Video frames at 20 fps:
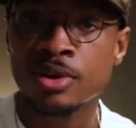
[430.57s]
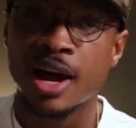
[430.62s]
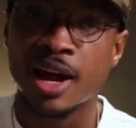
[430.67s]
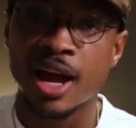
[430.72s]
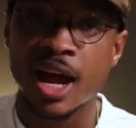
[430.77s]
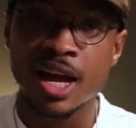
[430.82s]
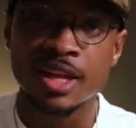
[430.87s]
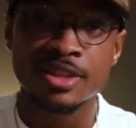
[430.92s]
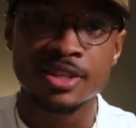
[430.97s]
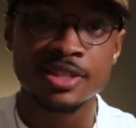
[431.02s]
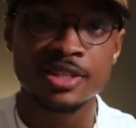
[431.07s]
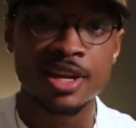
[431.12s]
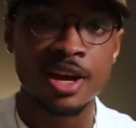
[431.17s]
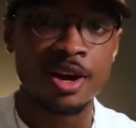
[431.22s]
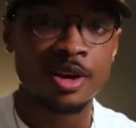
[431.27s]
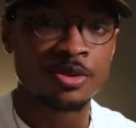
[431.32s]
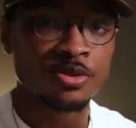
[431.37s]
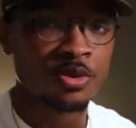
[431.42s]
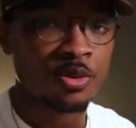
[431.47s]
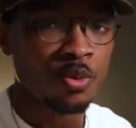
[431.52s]
I got this
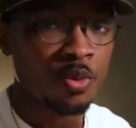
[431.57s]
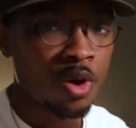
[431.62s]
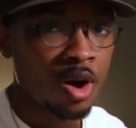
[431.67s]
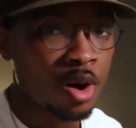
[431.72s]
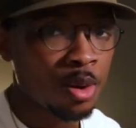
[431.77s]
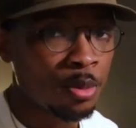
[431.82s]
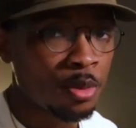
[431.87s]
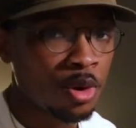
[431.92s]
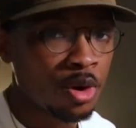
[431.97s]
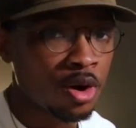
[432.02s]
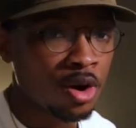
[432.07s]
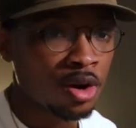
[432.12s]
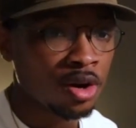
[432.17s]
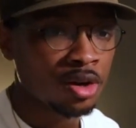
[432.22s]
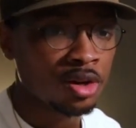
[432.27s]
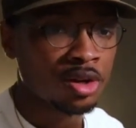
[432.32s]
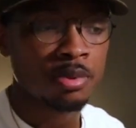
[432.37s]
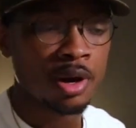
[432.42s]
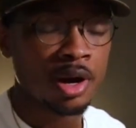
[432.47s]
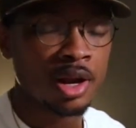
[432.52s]
couch from
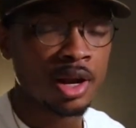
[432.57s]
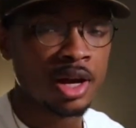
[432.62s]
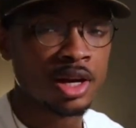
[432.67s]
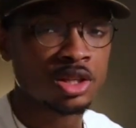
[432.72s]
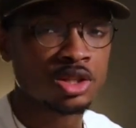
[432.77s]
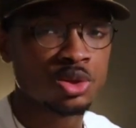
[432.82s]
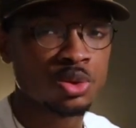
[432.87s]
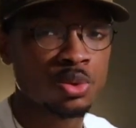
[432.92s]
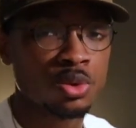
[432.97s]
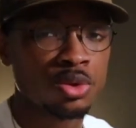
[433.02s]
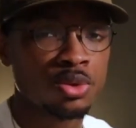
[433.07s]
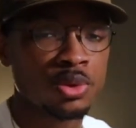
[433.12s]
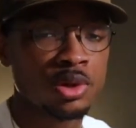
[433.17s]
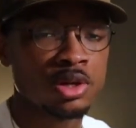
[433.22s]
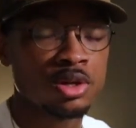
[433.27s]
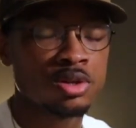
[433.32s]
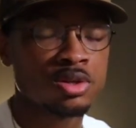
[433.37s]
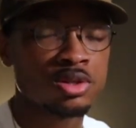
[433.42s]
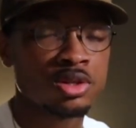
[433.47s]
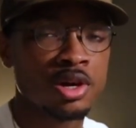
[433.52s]
Walmart probably like 2 or 3
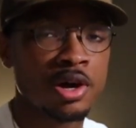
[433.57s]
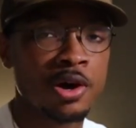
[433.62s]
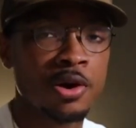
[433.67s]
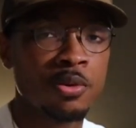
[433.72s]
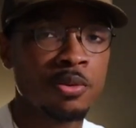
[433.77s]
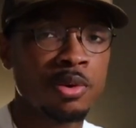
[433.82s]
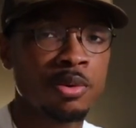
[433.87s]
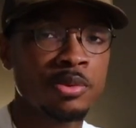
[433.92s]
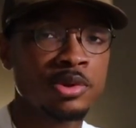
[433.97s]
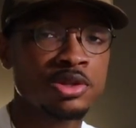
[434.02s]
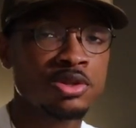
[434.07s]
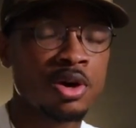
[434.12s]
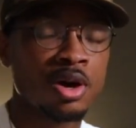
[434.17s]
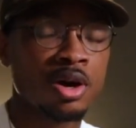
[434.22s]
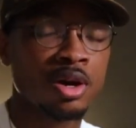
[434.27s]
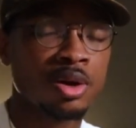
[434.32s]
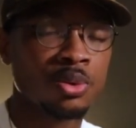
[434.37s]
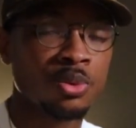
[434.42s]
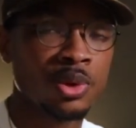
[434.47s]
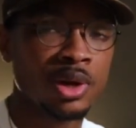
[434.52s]
years ago when we
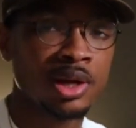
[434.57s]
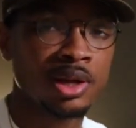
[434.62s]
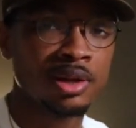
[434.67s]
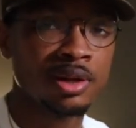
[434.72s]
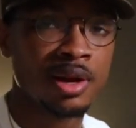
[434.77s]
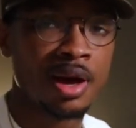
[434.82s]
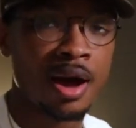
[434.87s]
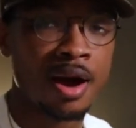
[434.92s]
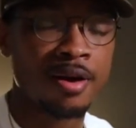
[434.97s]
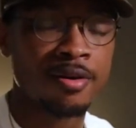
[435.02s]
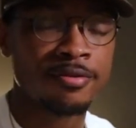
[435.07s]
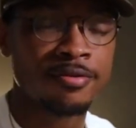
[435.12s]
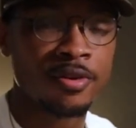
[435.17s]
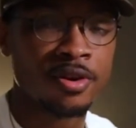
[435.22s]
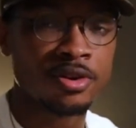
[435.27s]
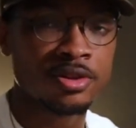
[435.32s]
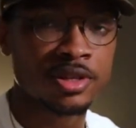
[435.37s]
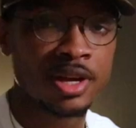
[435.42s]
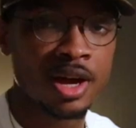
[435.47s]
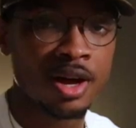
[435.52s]
started renting our
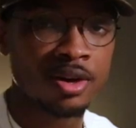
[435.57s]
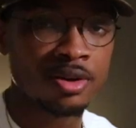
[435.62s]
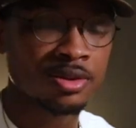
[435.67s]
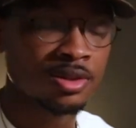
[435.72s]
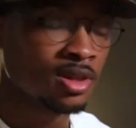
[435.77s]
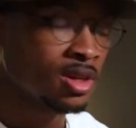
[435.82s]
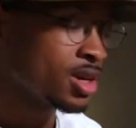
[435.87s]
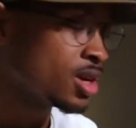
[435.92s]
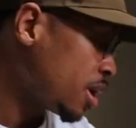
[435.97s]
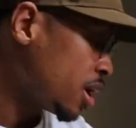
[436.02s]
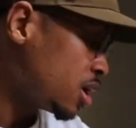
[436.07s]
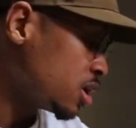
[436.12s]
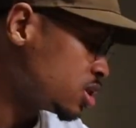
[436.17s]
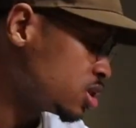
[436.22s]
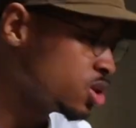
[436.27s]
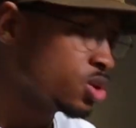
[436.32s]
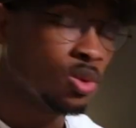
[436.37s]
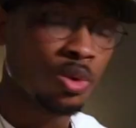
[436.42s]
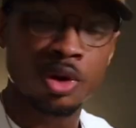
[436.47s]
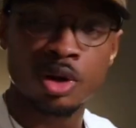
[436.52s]
first house. Paid
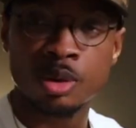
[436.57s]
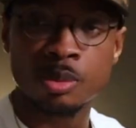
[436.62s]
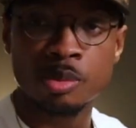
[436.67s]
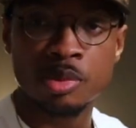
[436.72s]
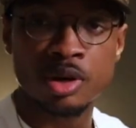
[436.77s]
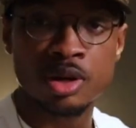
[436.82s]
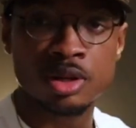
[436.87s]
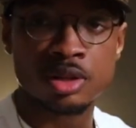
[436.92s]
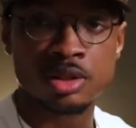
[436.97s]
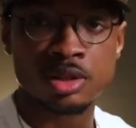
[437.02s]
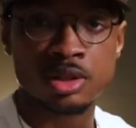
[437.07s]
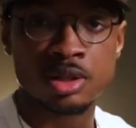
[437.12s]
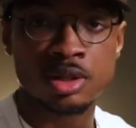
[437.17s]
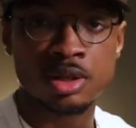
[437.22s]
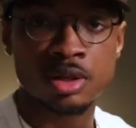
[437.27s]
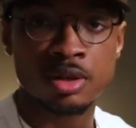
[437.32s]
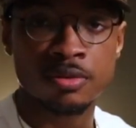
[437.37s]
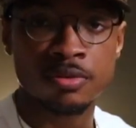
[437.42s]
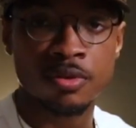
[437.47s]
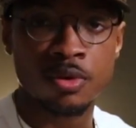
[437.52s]
200 bucks
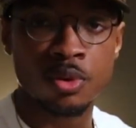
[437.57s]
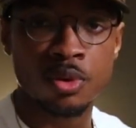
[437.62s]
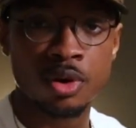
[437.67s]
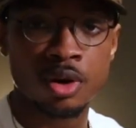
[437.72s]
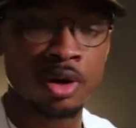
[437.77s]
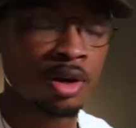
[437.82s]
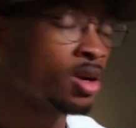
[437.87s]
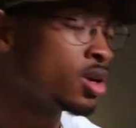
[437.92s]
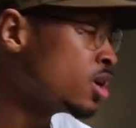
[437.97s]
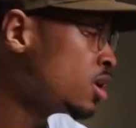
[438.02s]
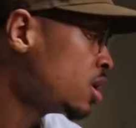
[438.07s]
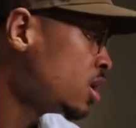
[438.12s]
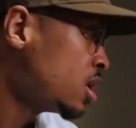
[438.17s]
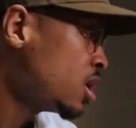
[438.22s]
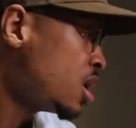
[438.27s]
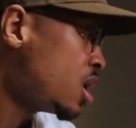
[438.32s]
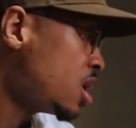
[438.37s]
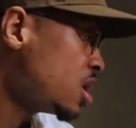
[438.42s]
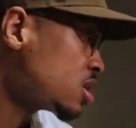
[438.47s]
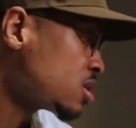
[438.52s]
for it.
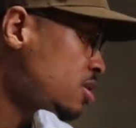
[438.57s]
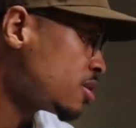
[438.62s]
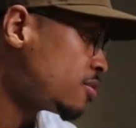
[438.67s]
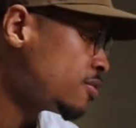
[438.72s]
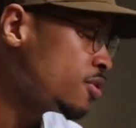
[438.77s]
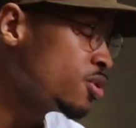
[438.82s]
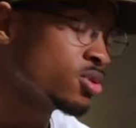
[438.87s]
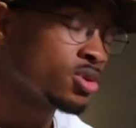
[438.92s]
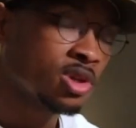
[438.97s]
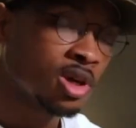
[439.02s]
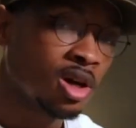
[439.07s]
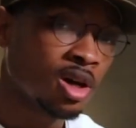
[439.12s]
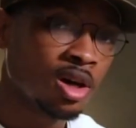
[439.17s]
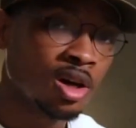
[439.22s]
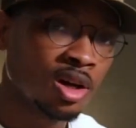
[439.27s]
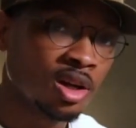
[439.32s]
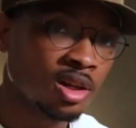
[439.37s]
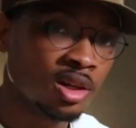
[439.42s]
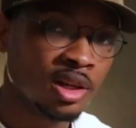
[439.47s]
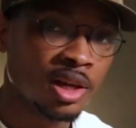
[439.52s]
It's a
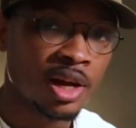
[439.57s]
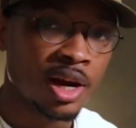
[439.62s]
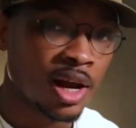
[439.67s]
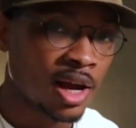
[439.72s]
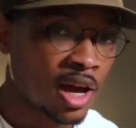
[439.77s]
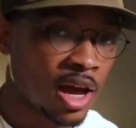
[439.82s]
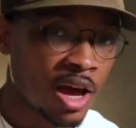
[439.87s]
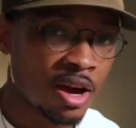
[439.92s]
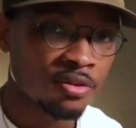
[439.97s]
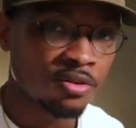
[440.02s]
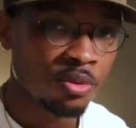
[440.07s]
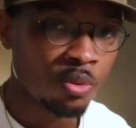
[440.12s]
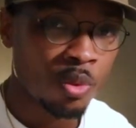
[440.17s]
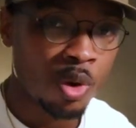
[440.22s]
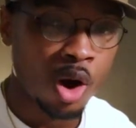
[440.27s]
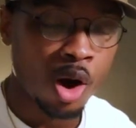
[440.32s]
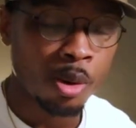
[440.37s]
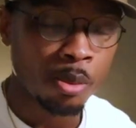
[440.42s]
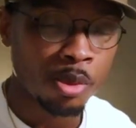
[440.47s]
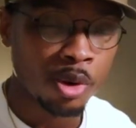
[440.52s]
futon that I got from
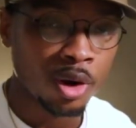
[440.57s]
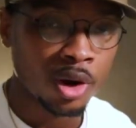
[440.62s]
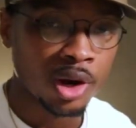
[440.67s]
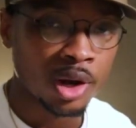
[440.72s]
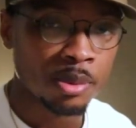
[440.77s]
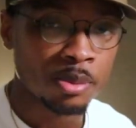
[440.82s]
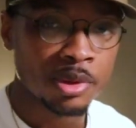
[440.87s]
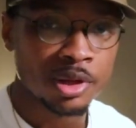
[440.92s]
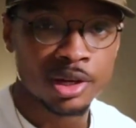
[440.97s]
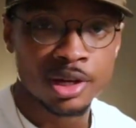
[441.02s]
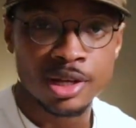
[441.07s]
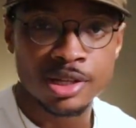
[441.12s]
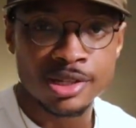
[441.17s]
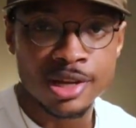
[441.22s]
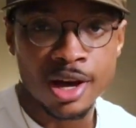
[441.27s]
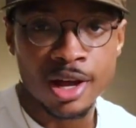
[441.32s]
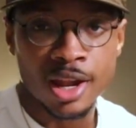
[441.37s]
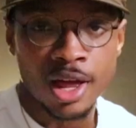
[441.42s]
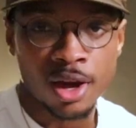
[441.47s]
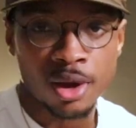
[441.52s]
Walmart. I mean, that's
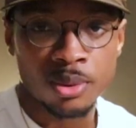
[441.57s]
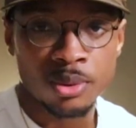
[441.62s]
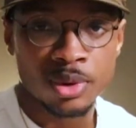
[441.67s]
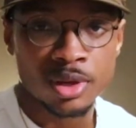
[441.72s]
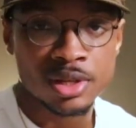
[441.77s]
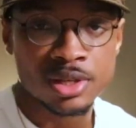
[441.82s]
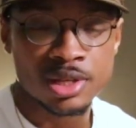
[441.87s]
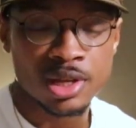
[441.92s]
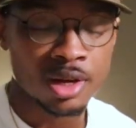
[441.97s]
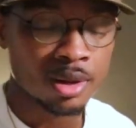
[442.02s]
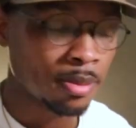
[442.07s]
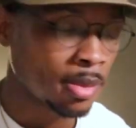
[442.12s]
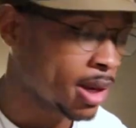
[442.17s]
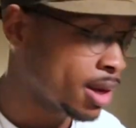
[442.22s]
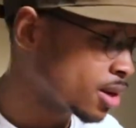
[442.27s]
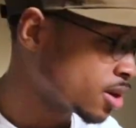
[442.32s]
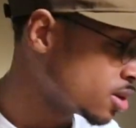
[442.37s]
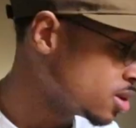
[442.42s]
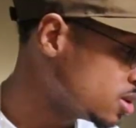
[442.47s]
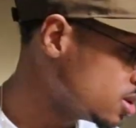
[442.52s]
all I can really say
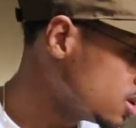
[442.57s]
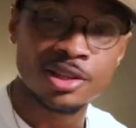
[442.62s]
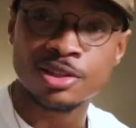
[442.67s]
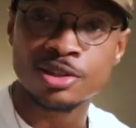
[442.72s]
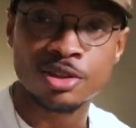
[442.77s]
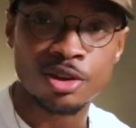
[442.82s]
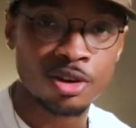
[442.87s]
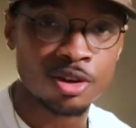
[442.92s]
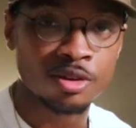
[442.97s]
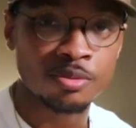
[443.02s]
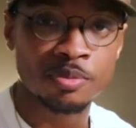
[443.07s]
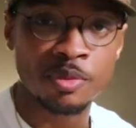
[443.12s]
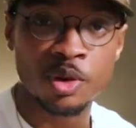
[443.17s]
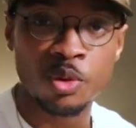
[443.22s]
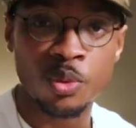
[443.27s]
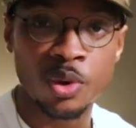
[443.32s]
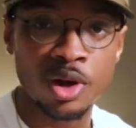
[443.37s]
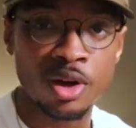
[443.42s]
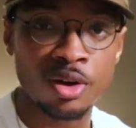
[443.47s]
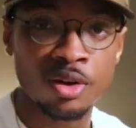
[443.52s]
about it. It served me
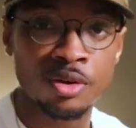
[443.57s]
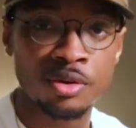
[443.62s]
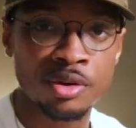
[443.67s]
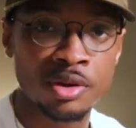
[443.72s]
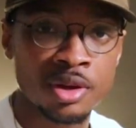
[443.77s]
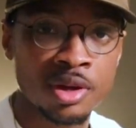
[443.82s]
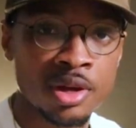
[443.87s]
well.